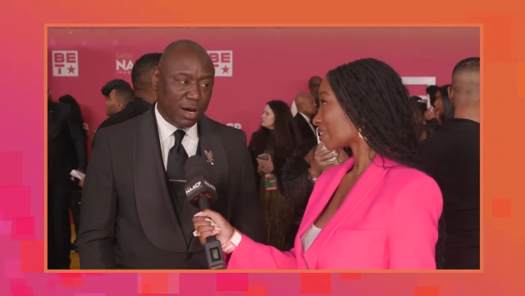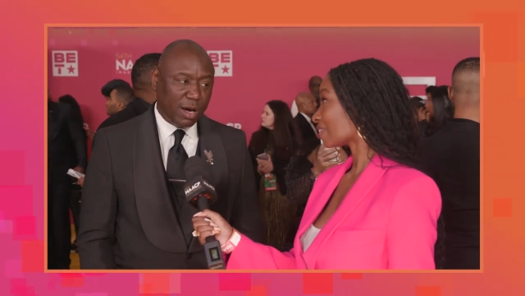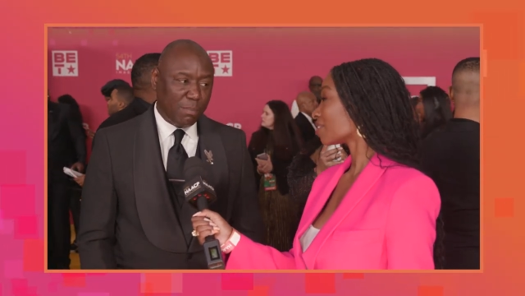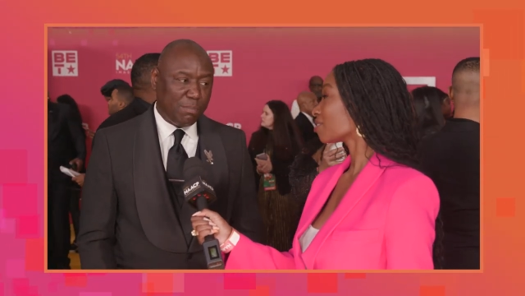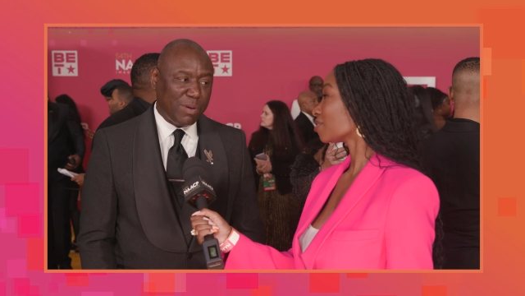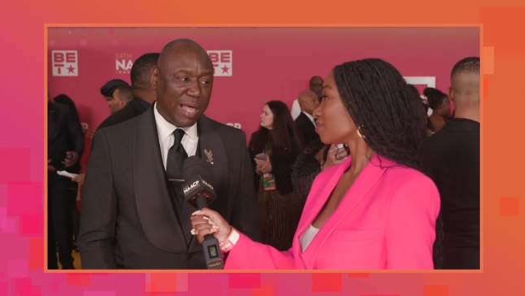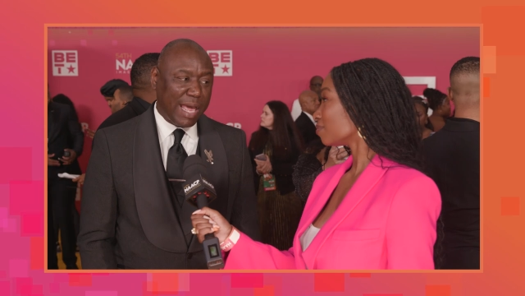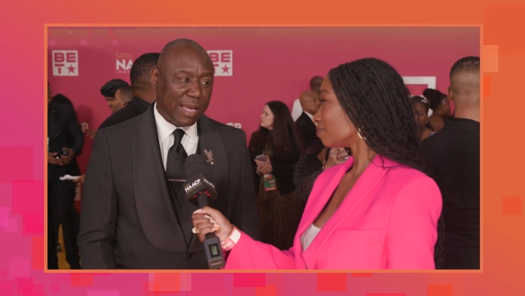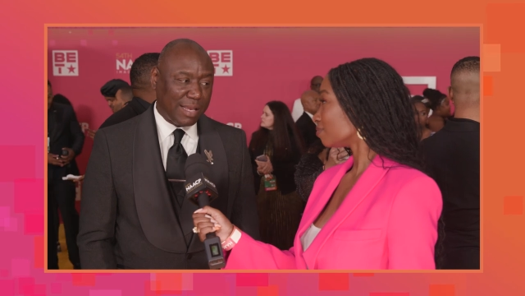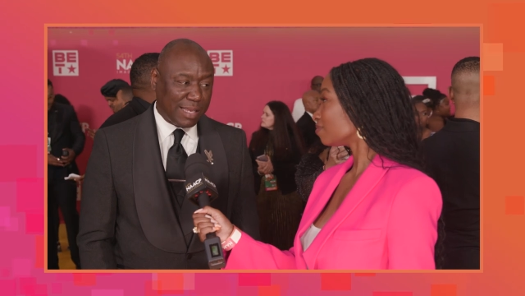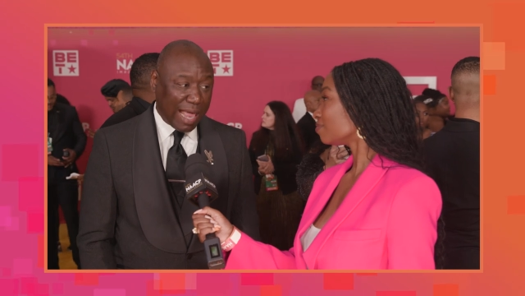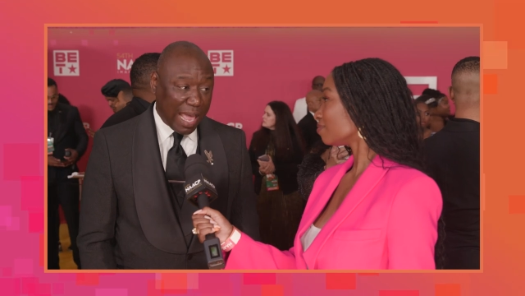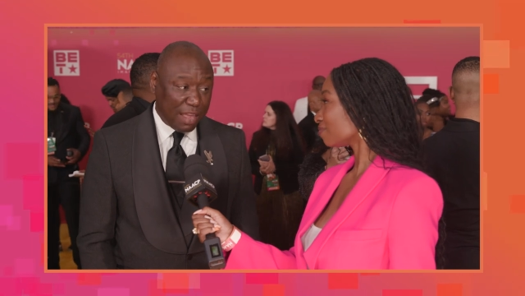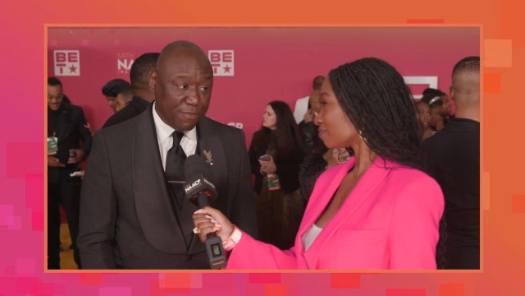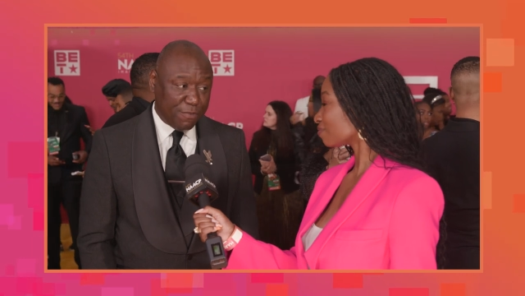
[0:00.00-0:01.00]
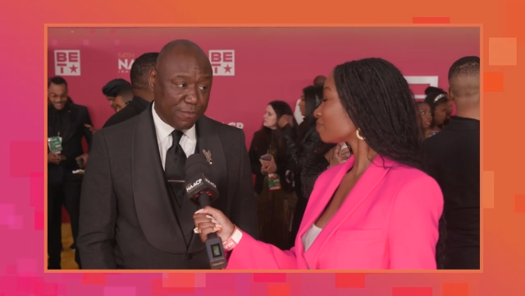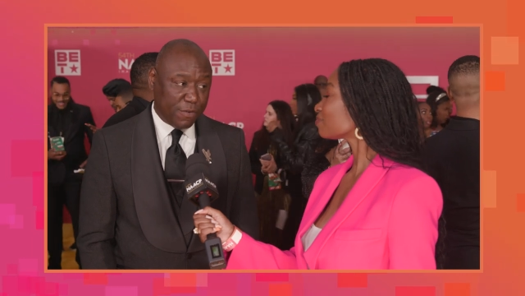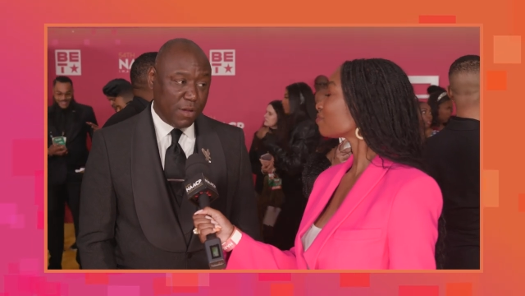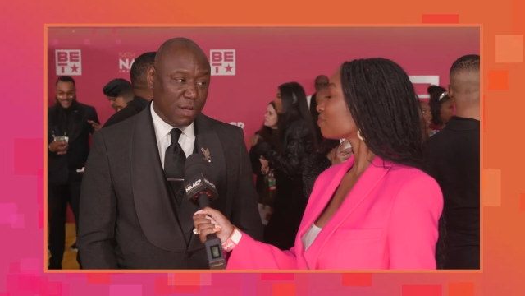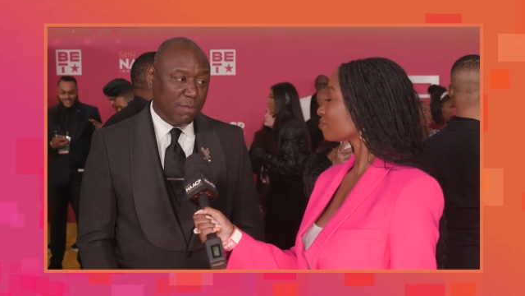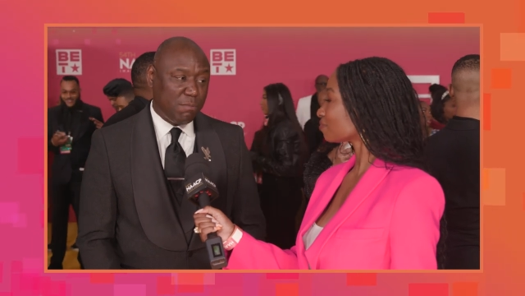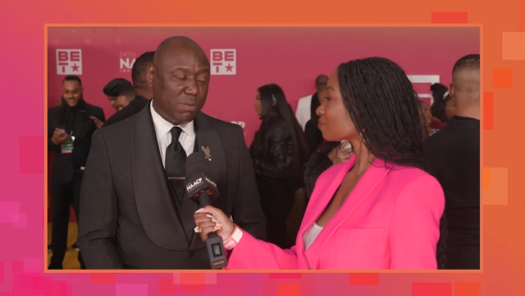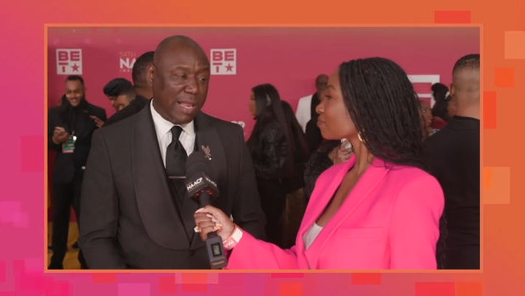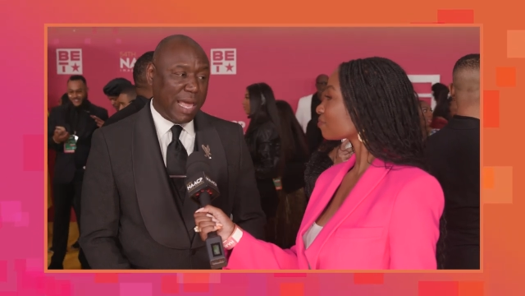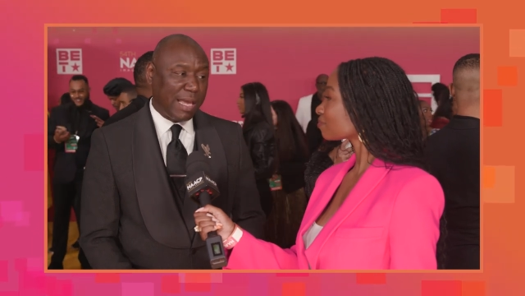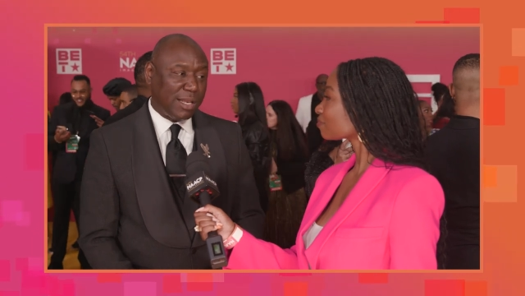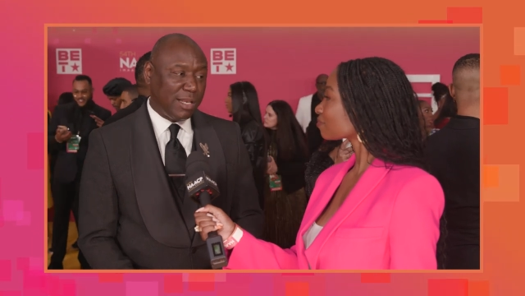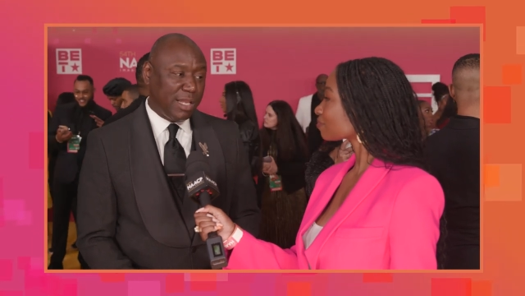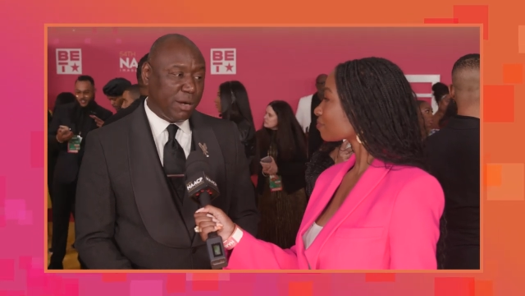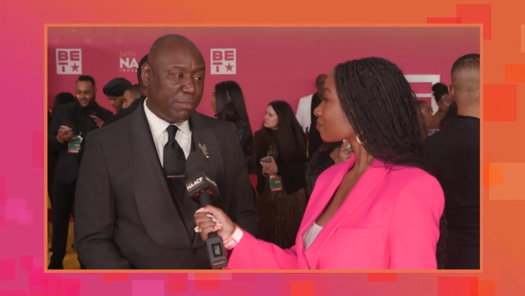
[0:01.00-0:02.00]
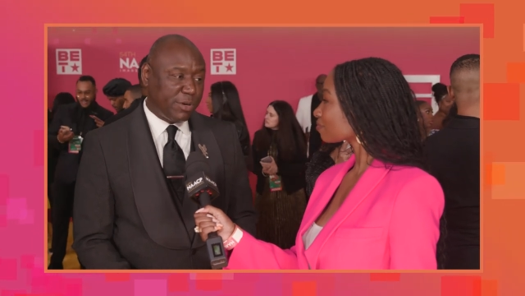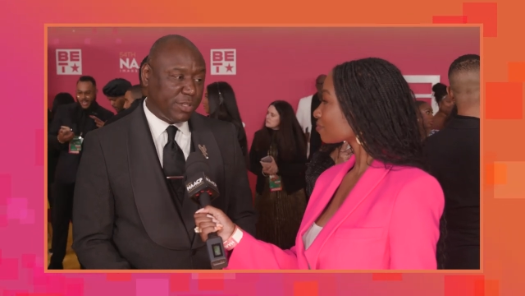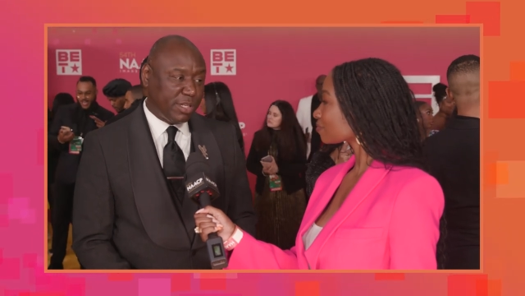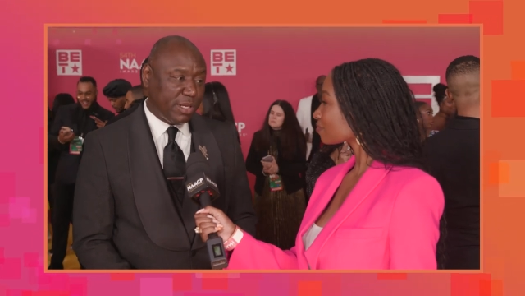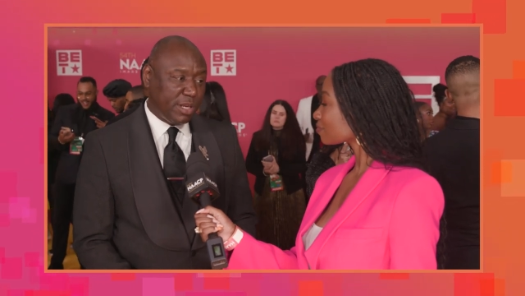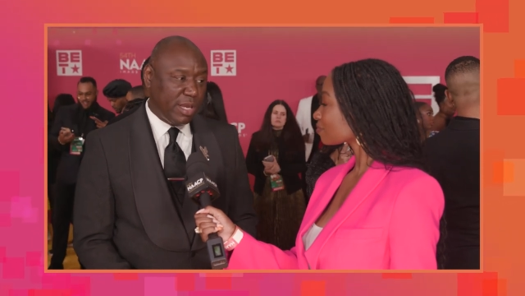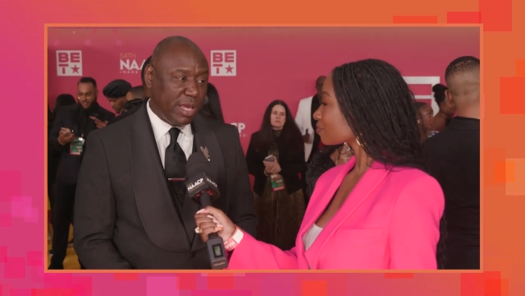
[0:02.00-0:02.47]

Speaker 1: of Black life, Black liberty,